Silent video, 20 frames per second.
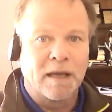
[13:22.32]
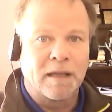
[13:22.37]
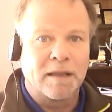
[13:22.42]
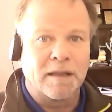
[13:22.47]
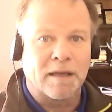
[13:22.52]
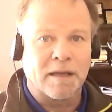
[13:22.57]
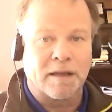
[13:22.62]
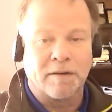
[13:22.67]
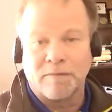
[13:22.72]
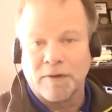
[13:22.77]

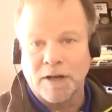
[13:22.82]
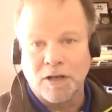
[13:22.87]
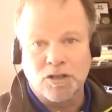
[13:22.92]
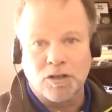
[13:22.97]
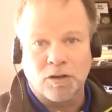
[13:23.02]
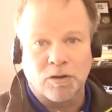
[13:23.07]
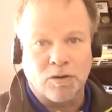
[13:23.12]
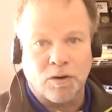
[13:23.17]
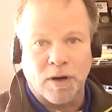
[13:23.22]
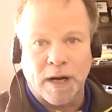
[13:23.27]
The
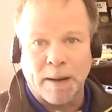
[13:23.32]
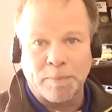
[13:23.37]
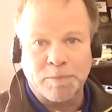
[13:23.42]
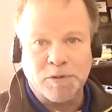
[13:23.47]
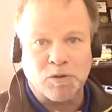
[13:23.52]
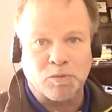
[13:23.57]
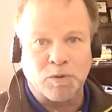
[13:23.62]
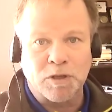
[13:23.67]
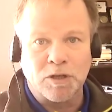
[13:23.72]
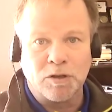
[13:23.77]
conventional
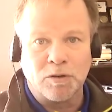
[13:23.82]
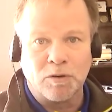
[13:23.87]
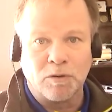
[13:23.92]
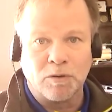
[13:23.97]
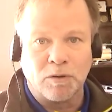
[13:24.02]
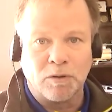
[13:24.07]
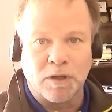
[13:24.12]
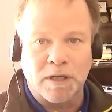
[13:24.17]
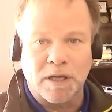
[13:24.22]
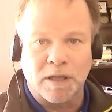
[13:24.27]
crops, when
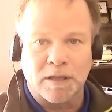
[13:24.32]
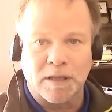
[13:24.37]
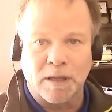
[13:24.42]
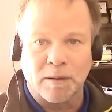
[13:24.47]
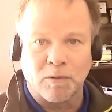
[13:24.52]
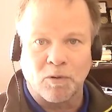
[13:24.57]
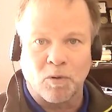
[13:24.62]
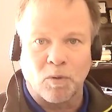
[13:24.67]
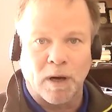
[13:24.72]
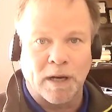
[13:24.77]
you look at
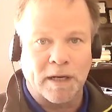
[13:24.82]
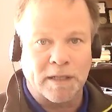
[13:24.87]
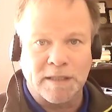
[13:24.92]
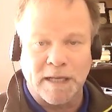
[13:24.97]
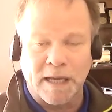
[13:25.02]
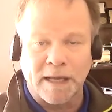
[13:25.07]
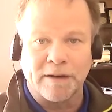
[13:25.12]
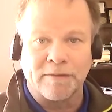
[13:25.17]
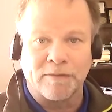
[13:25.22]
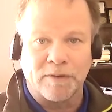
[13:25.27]
them
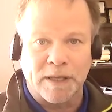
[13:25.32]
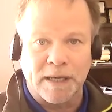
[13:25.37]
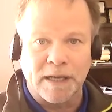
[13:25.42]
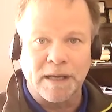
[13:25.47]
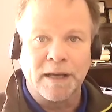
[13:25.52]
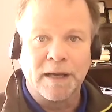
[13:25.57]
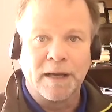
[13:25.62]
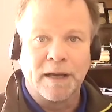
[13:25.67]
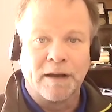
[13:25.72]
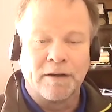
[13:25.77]

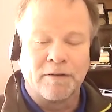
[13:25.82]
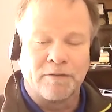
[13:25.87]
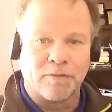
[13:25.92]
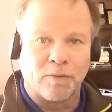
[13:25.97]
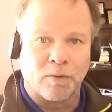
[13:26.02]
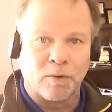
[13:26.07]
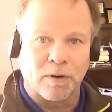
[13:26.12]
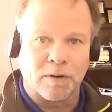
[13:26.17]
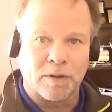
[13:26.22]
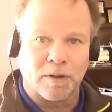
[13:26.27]
quantitatively
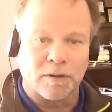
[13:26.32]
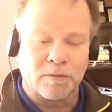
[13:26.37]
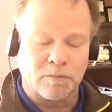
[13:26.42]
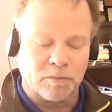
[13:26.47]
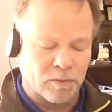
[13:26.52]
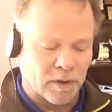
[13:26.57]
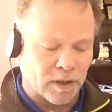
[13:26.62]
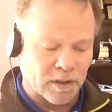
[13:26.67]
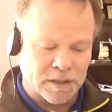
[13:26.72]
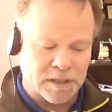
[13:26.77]
for the
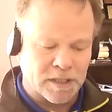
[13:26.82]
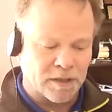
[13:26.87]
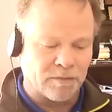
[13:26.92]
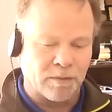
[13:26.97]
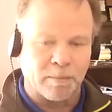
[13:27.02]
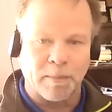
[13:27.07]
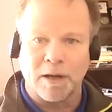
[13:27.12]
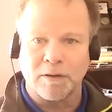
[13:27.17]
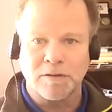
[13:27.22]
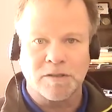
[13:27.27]
relative
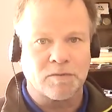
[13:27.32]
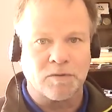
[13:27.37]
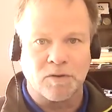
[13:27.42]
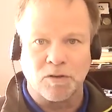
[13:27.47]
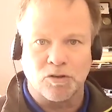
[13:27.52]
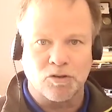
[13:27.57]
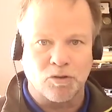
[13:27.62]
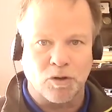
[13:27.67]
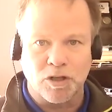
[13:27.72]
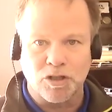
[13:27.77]
amounts of
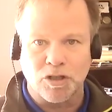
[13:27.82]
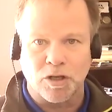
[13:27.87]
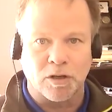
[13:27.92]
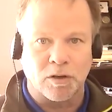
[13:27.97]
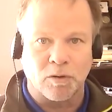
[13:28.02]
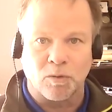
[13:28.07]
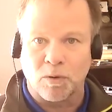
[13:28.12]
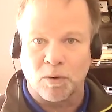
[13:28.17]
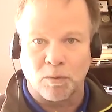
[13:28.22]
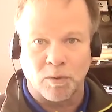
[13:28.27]

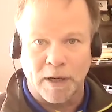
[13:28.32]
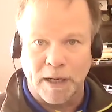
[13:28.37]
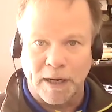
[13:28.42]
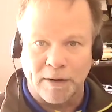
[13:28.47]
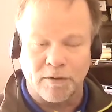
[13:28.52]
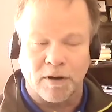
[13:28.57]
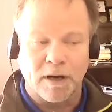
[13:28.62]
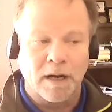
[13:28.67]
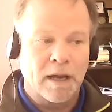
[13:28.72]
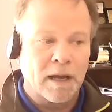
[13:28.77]
nutrition or
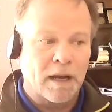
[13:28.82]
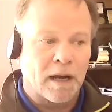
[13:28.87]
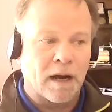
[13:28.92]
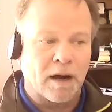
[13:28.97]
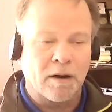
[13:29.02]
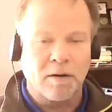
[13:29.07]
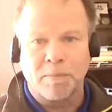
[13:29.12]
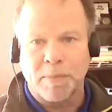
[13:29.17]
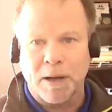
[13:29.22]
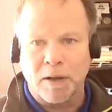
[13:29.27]
whatever,
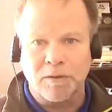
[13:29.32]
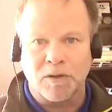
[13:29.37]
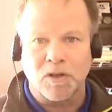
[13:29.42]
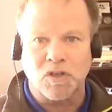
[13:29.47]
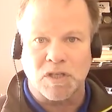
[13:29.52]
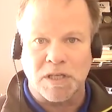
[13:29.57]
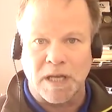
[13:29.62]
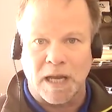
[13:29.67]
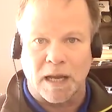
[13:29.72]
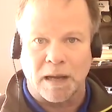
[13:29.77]
are about the
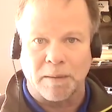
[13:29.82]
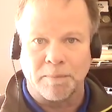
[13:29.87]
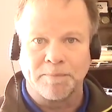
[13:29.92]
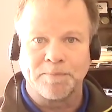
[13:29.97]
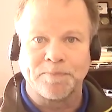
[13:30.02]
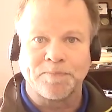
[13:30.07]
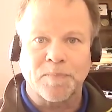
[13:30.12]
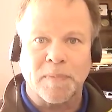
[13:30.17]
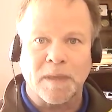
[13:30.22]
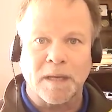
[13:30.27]

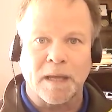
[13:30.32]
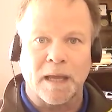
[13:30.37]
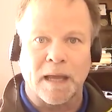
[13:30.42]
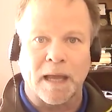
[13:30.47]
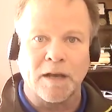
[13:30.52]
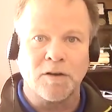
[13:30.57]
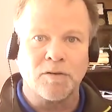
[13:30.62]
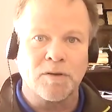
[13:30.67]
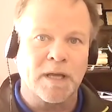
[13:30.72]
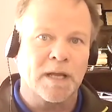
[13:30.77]
same
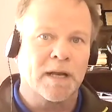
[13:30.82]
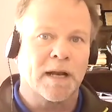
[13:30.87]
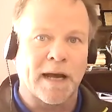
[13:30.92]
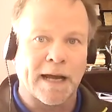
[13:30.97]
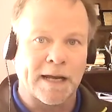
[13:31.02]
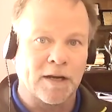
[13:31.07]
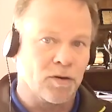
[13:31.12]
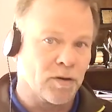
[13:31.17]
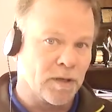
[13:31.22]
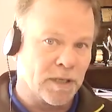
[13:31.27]
and you get
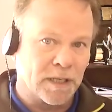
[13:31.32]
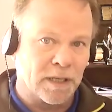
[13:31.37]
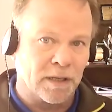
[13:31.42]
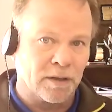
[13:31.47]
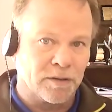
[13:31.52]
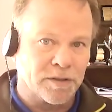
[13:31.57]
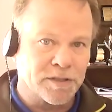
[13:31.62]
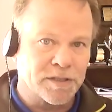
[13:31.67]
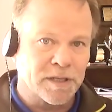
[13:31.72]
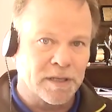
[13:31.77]
higher
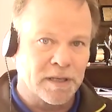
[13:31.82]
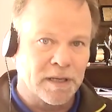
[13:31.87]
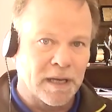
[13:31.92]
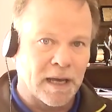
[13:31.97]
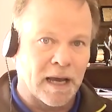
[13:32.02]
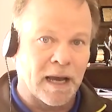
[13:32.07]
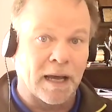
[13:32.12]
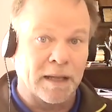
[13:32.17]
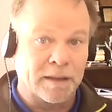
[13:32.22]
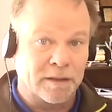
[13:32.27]
yields
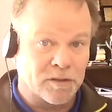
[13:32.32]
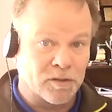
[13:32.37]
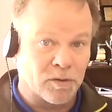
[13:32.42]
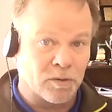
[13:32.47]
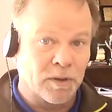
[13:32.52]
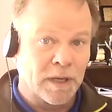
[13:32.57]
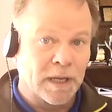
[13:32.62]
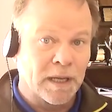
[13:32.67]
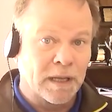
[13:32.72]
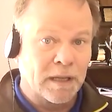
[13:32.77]
on
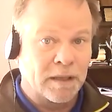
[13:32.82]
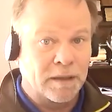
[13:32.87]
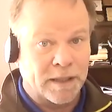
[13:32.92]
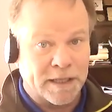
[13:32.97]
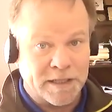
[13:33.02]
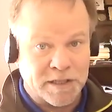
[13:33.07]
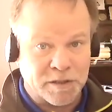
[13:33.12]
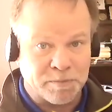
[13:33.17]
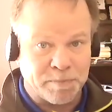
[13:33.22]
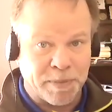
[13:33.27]
so
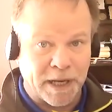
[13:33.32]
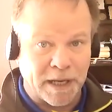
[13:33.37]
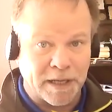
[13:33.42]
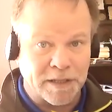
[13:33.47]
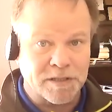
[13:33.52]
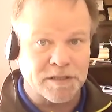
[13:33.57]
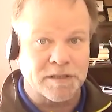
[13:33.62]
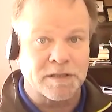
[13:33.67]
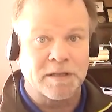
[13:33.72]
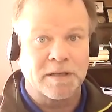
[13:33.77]
less
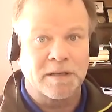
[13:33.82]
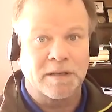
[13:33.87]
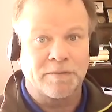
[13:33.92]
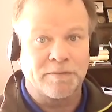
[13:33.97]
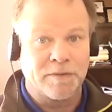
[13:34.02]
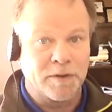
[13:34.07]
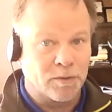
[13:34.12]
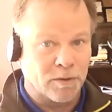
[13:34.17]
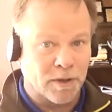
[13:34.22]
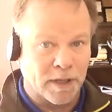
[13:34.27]
space
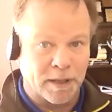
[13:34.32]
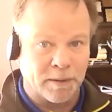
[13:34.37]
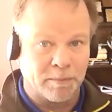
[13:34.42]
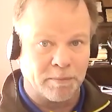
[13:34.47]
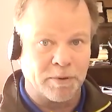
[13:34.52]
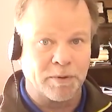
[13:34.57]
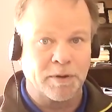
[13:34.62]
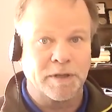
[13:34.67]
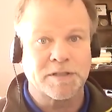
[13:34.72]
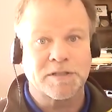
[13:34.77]
fewer
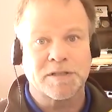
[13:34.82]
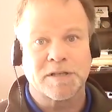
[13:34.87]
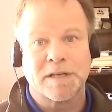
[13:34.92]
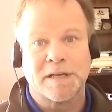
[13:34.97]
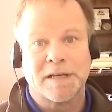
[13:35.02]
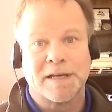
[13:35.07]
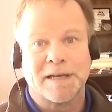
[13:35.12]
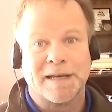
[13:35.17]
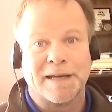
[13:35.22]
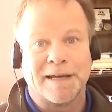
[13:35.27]
inputs
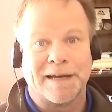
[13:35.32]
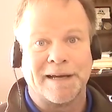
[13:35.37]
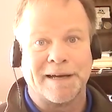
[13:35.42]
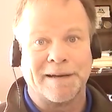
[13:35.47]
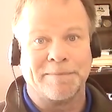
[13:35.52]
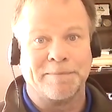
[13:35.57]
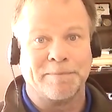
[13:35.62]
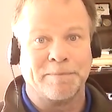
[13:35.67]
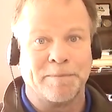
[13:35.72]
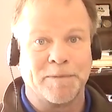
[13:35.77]

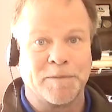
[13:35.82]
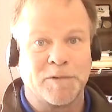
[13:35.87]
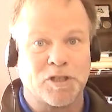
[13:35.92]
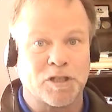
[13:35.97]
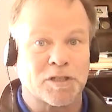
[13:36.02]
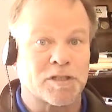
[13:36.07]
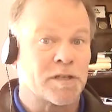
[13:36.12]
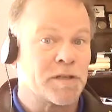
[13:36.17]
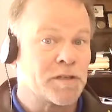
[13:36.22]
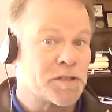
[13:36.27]
um,
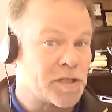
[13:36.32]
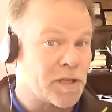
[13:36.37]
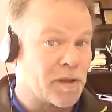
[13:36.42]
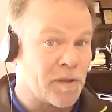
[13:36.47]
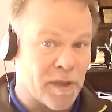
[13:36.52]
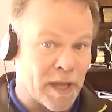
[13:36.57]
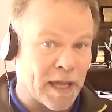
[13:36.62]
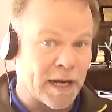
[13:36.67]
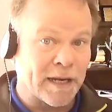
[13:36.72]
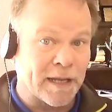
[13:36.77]
just
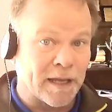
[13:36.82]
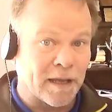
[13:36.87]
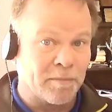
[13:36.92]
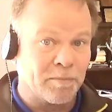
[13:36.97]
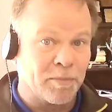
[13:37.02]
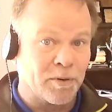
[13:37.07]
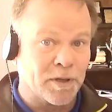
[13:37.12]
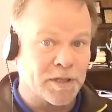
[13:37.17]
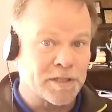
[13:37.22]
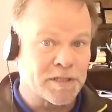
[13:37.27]
synthetic
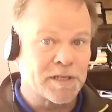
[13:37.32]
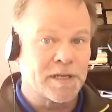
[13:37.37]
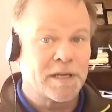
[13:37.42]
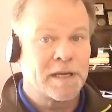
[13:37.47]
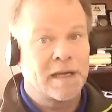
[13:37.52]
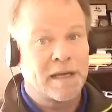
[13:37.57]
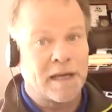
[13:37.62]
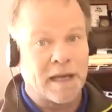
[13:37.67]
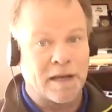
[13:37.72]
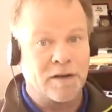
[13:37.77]
inputs
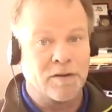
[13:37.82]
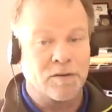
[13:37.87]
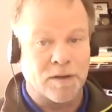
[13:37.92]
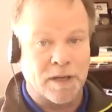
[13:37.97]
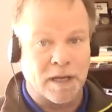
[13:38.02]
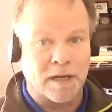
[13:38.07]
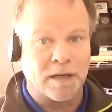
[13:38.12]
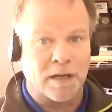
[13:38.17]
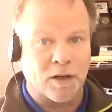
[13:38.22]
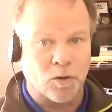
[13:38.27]
and you
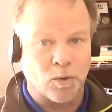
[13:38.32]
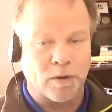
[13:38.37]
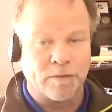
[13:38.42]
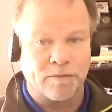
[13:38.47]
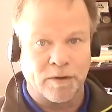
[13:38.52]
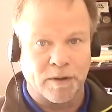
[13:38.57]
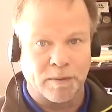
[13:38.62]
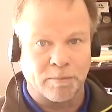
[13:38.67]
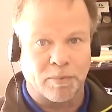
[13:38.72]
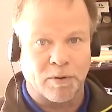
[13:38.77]
get an
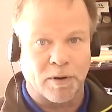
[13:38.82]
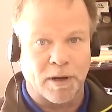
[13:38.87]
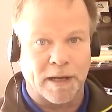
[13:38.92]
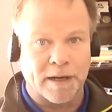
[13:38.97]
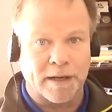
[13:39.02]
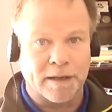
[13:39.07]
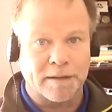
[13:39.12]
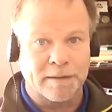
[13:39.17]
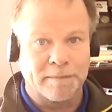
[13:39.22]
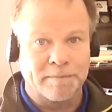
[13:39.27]
equivalent
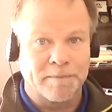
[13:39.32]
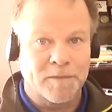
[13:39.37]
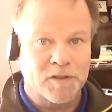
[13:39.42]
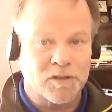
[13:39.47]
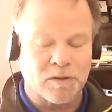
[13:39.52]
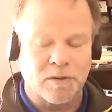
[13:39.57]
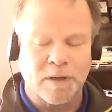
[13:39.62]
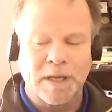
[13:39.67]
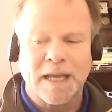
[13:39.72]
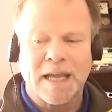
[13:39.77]
product
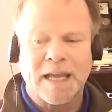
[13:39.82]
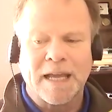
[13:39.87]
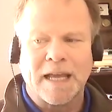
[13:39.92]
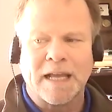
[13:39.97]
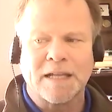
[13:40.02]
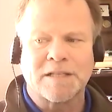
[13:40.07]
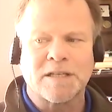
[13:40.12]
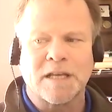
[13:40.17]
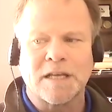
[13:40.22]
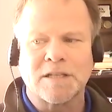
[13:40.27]
so
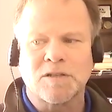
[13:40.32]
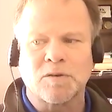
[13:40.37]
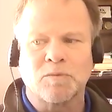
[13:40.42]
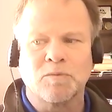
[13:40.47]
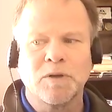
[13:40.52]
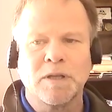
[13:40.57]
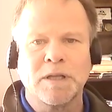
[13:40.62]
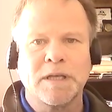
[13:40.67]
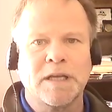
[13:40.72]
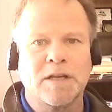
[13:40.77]
it's it's a
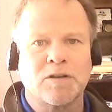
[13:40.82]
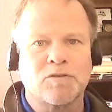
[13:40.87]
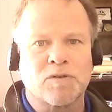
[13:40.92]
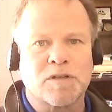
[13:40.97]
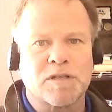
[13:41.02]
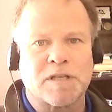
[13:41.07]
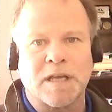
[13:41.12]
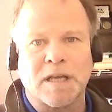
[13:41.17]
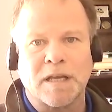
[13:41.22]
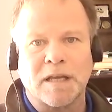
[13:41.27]
really
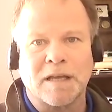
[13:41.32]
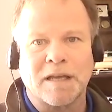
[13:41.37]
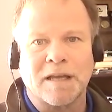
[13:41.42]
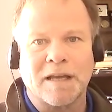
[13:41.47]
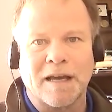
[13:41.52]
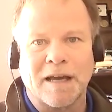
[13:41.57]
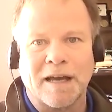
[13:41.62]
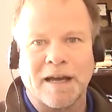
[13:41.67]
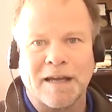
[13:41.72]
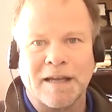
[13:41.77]

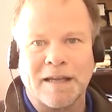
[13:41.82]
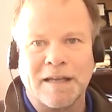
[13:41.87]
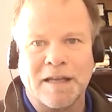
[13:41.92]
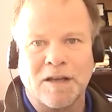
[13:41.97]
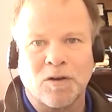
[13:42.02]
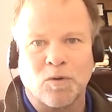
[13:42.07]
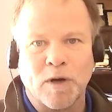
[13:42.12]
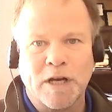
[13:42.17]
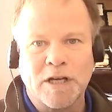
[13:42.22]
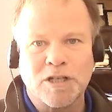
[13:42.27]
interesting uh,
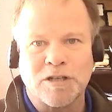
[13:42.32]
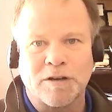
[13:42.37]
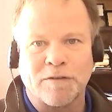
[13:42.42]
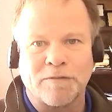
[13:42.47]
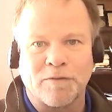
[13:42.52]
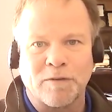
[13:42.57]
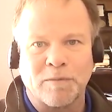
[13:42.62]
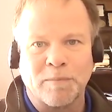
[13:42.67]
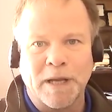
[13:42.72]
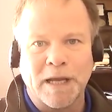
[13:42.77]
equation
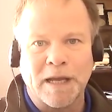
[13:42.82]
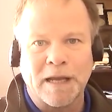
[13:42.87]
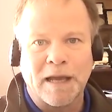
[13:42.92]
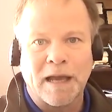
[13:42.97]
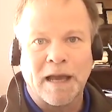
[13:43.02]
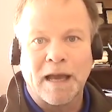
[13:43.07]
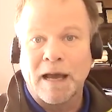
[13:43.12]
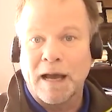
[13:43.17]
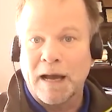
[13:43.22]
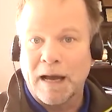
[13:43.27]
for me
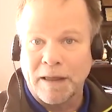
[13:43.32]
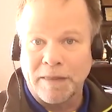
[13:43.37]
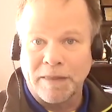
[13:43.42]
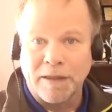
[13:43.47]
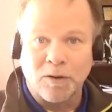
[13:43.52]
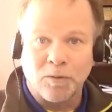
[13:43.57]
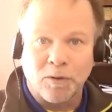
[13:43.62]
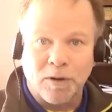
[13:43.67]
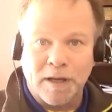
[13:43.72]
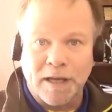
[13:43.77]
i
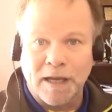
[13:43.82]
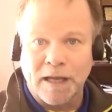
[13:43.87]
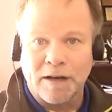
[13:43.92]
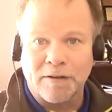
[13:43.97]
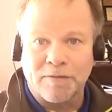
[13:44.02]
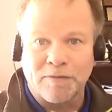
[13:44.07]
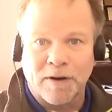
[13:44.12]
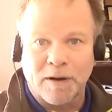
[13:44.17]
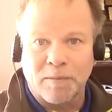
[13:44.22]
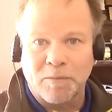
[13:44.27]
think
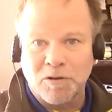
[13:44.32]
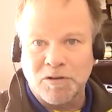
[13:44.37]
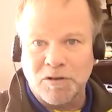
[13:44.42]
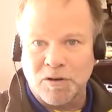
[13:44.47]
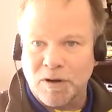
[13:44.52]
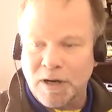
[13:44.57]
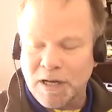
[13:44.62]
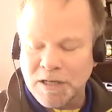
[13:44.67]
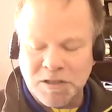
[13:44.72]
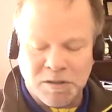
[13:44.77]
organic farmers
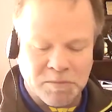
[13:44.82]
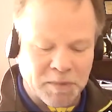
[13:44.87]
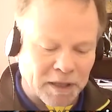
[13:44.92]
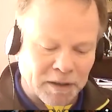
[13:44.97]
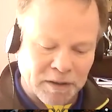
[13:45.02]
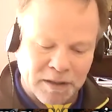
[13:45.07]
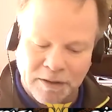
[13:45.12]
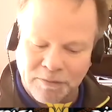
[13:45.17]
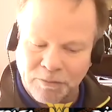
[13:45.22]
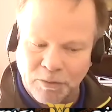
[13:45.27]
are awesome i
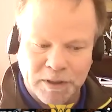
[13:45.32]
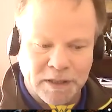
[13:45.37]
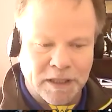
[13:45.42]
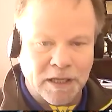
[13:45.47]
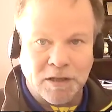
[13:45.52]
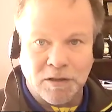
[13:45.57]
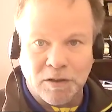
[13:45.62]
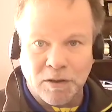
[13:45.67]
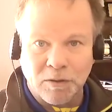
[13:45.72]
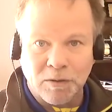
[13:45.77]
love what
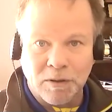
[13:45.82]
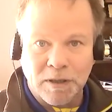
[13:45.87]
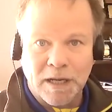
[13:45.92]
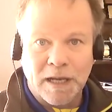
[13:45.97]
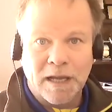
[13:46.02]
they do